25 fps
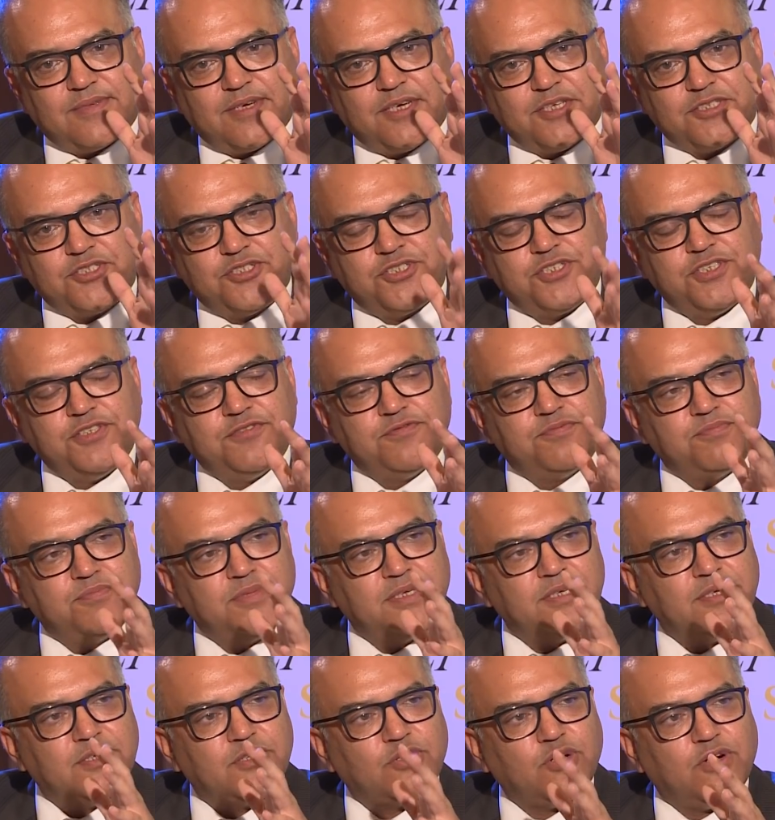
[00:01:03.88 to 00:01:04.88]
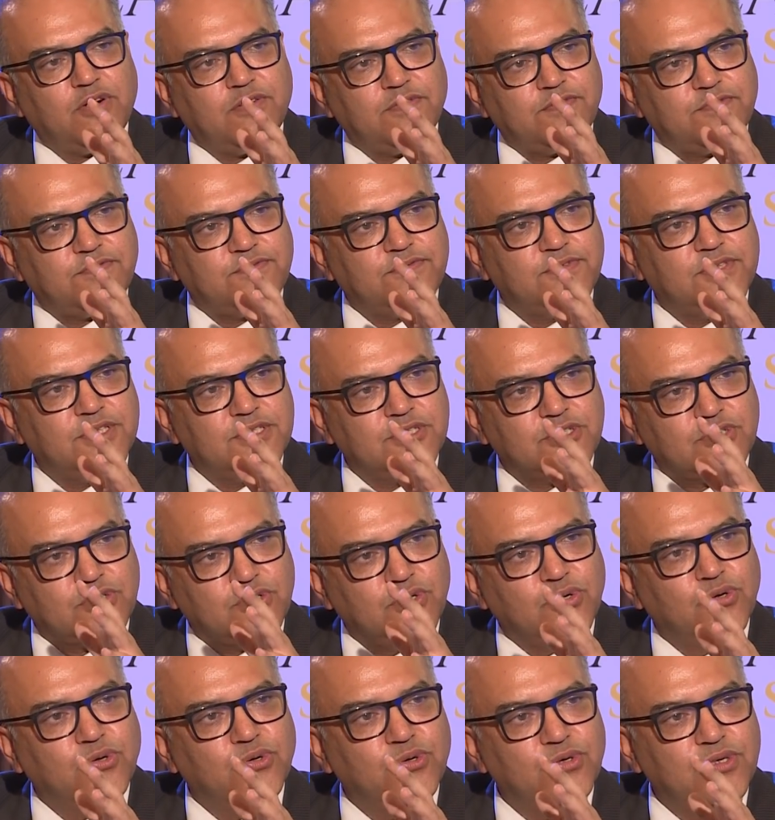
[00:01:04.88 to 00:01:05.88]
achievement of this
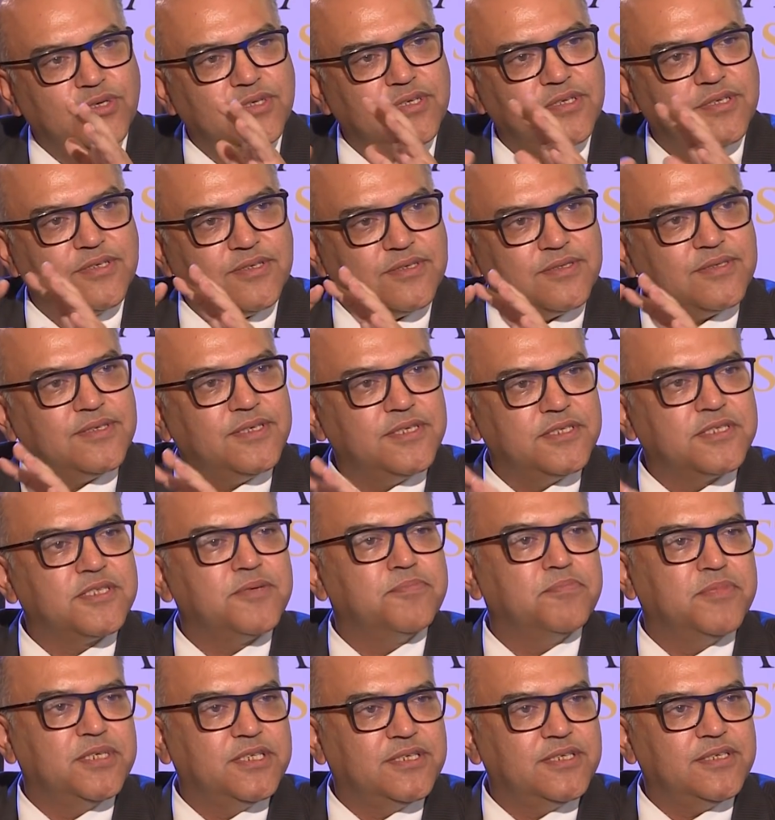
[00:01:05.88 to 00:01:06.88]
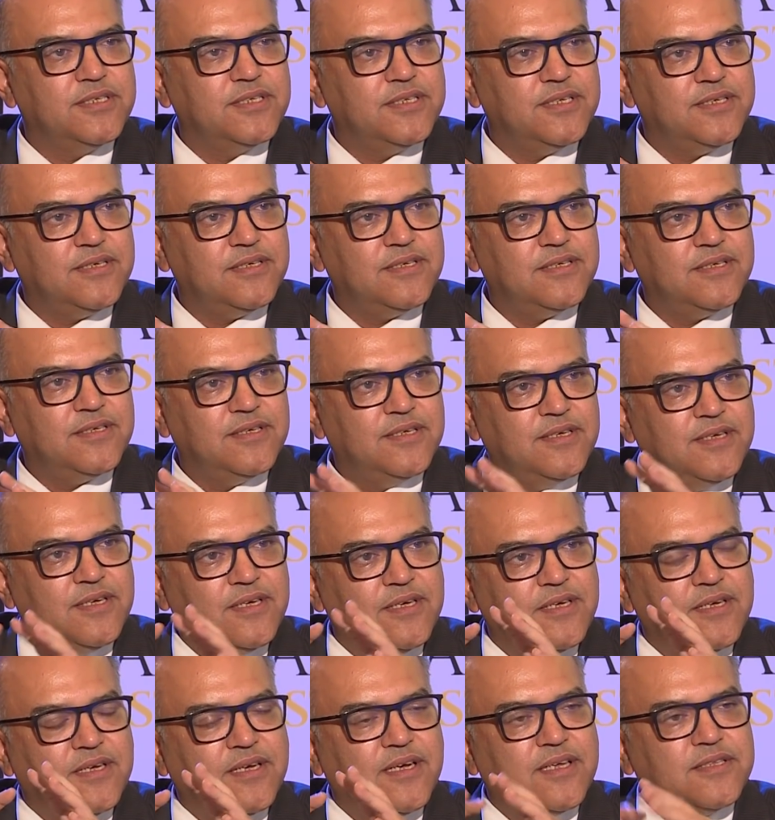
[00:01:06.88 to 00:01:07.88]
goal is immaterial.
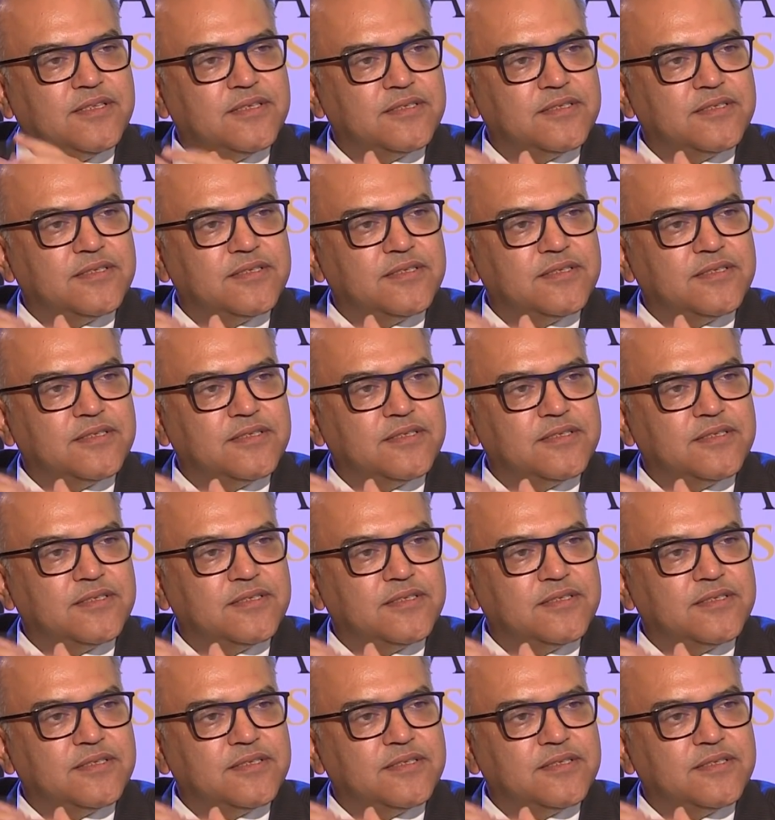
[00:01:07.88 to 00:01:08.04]
I